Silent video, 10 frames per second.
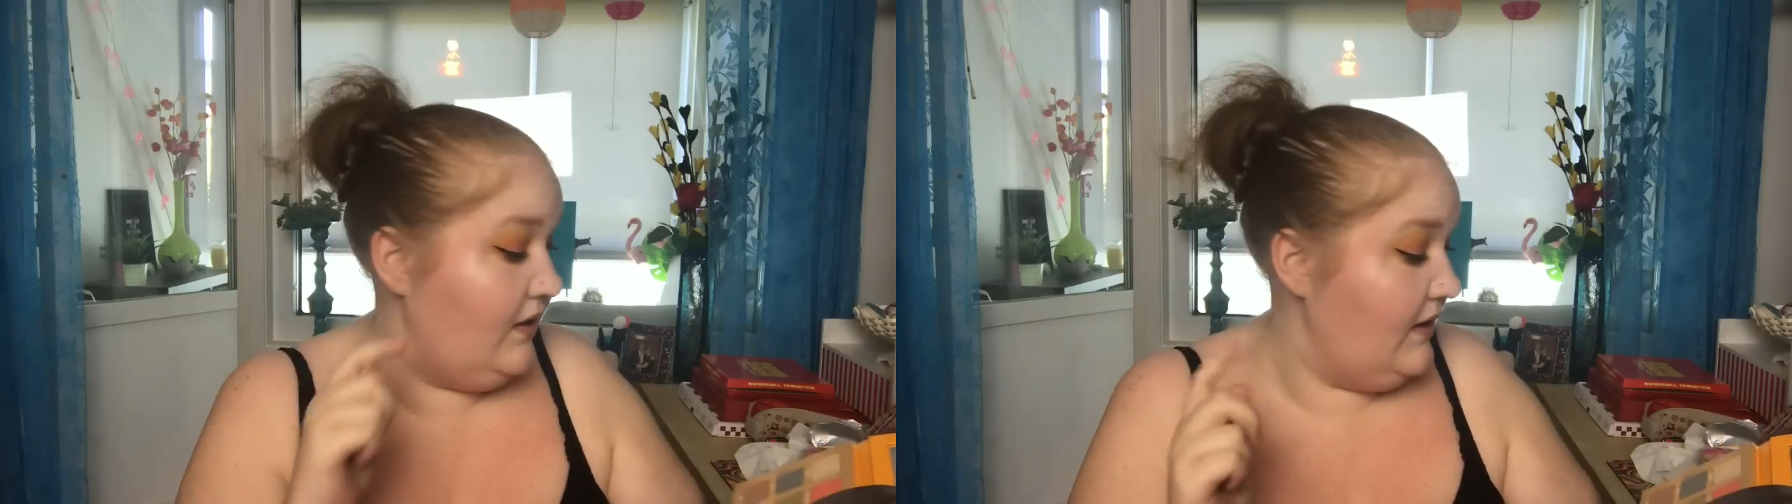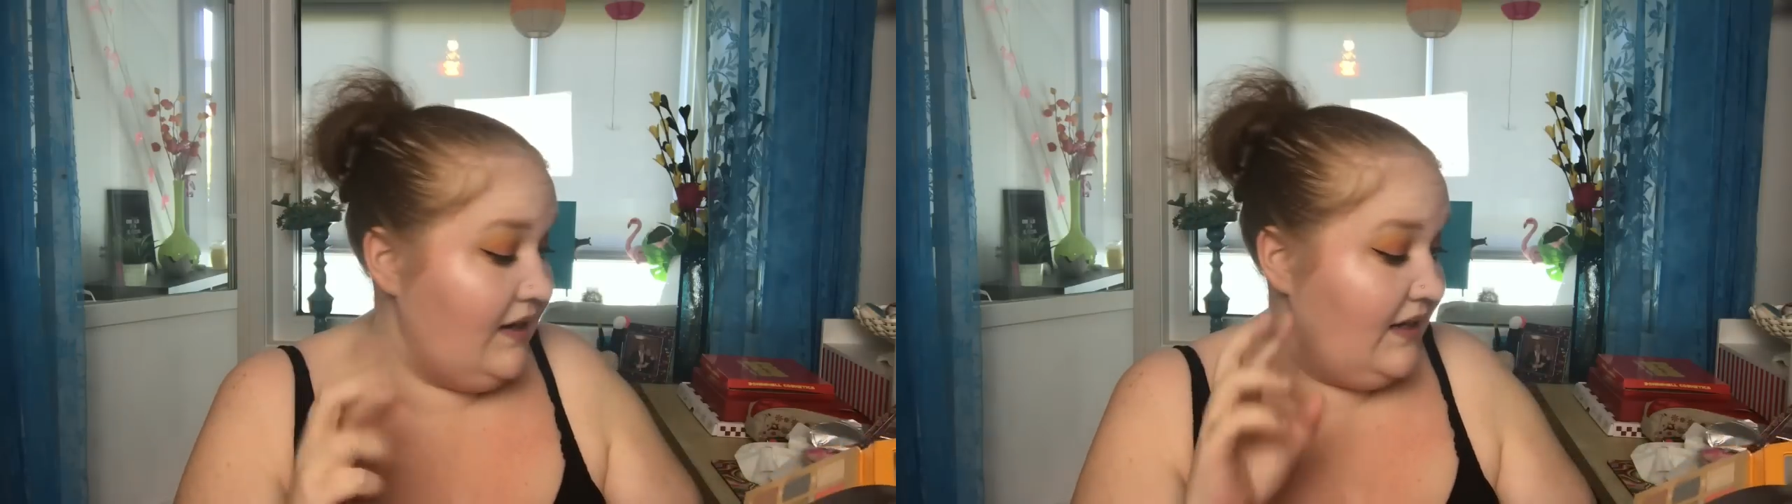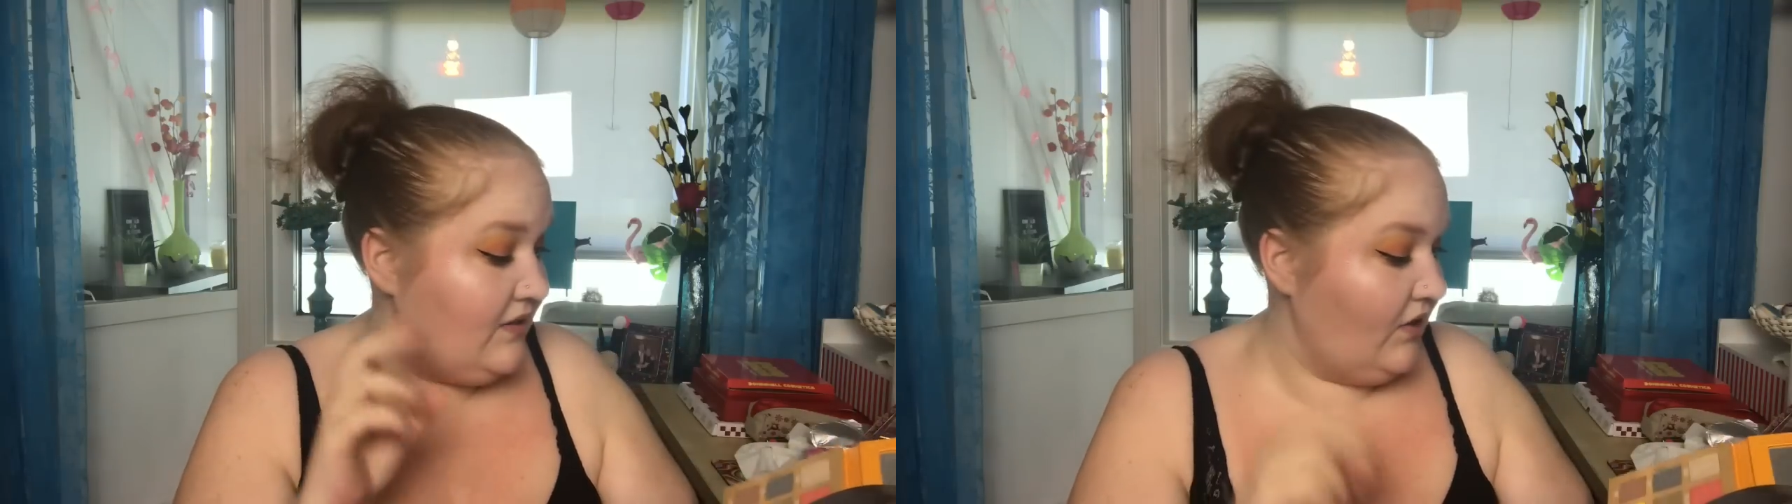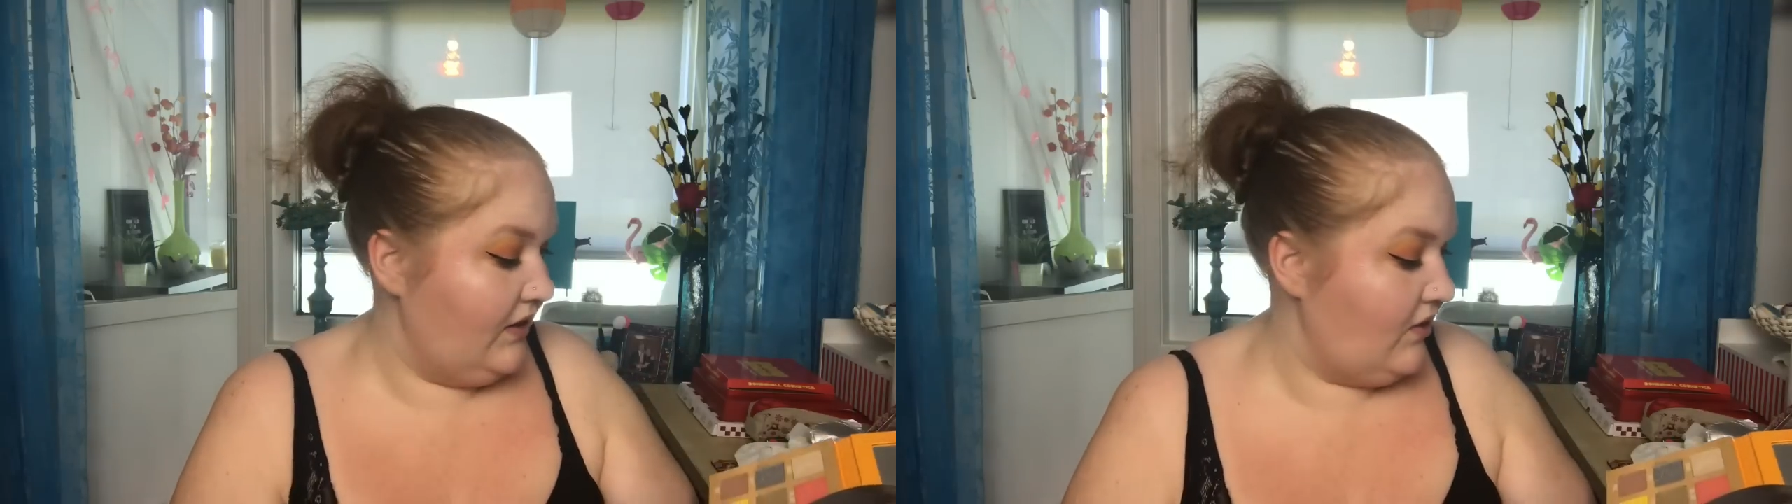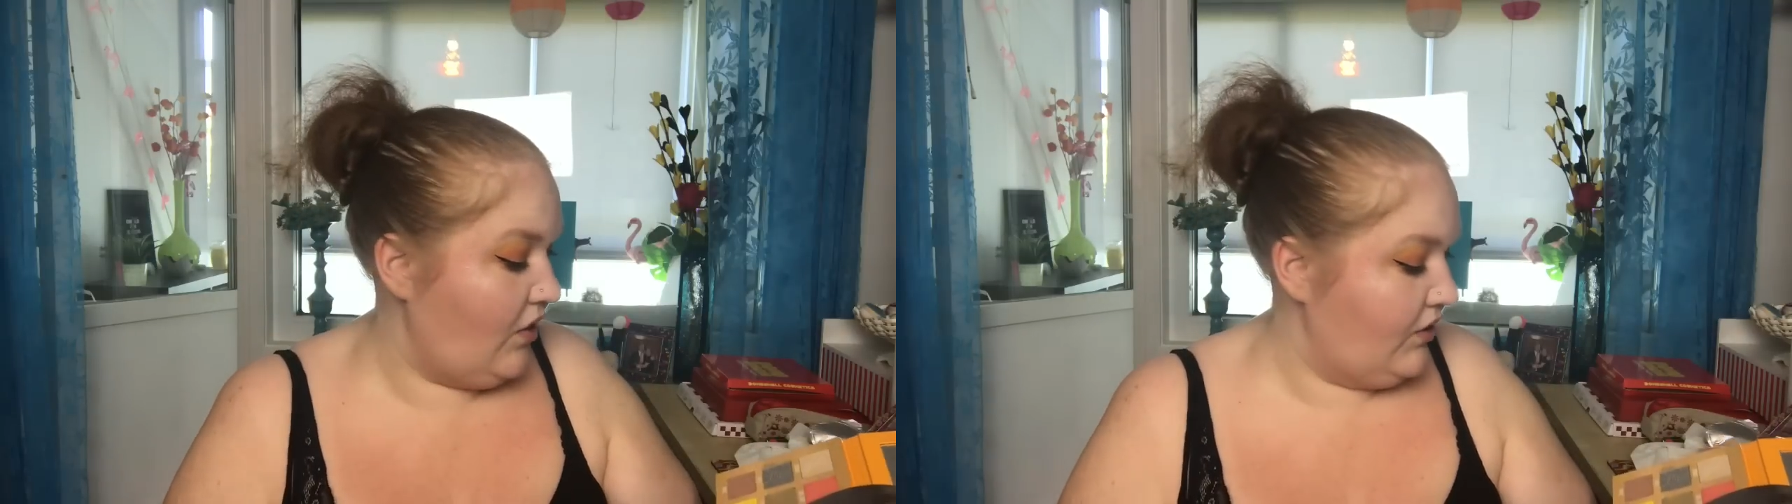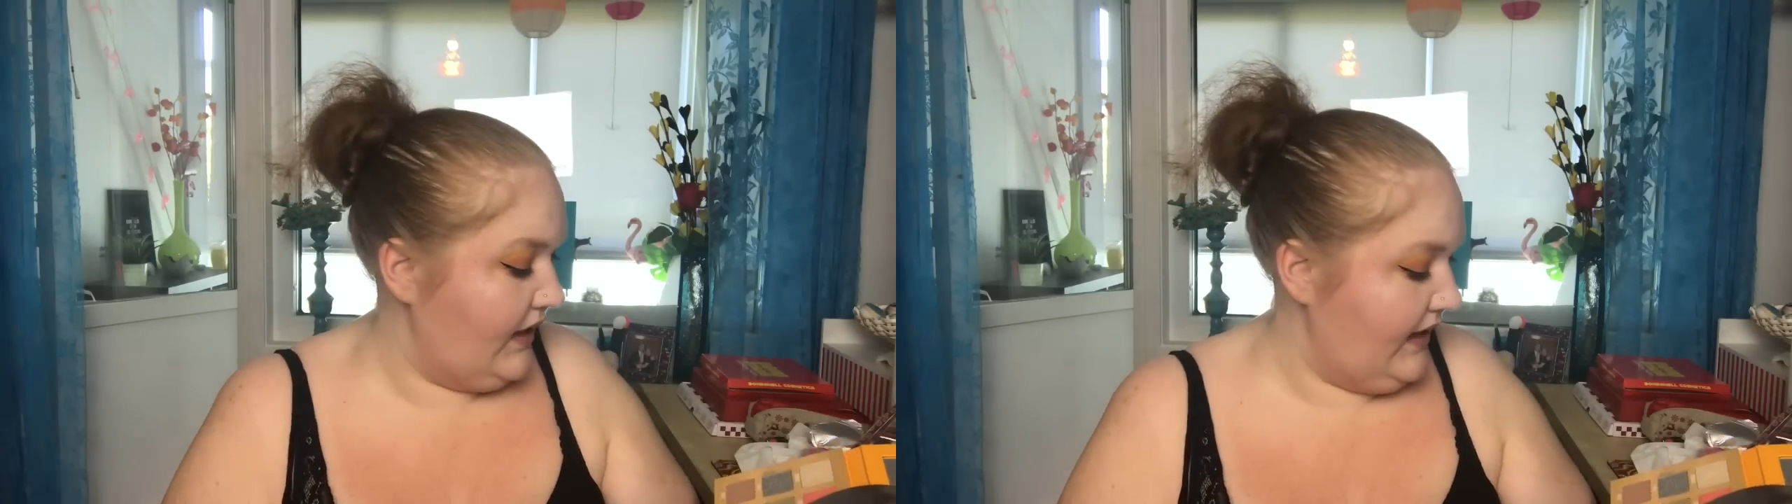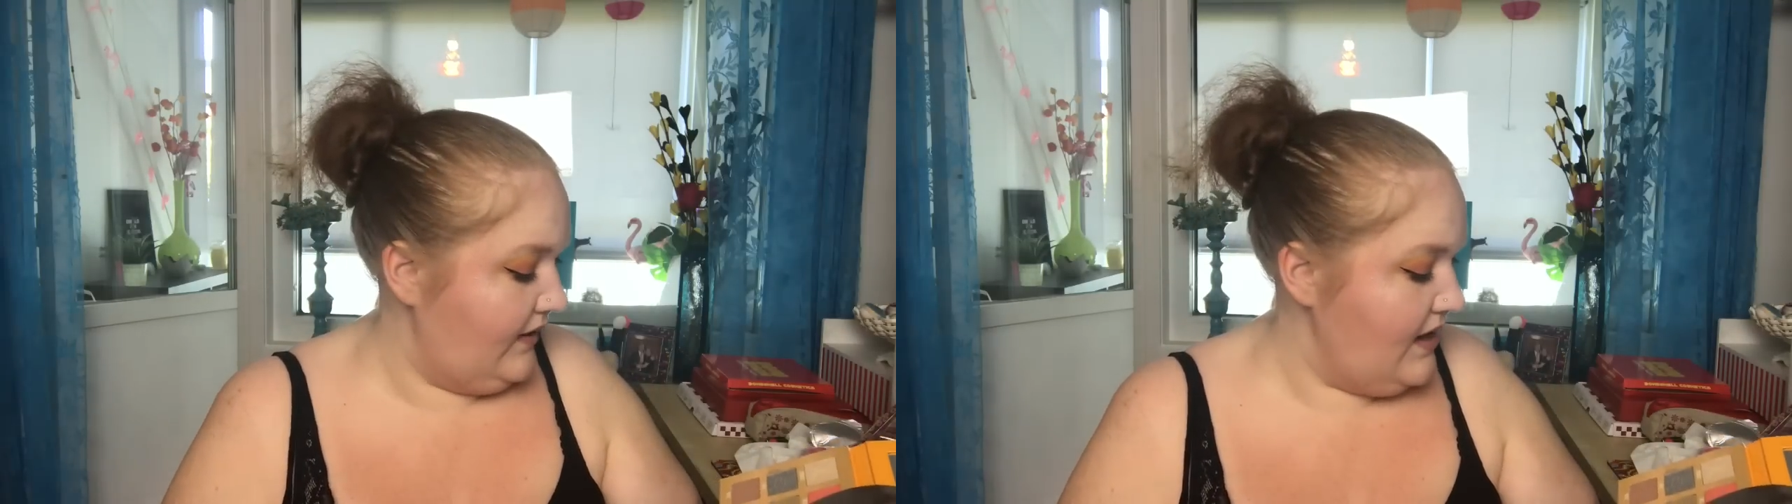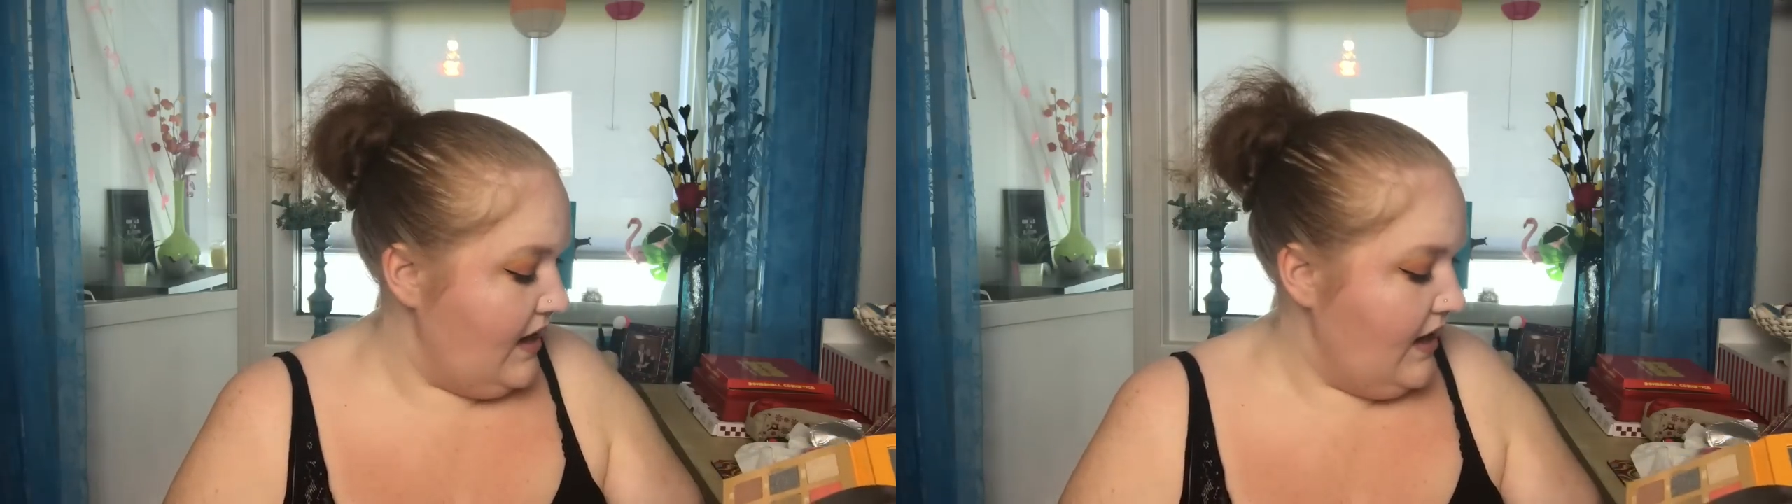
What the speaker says: little on the lid.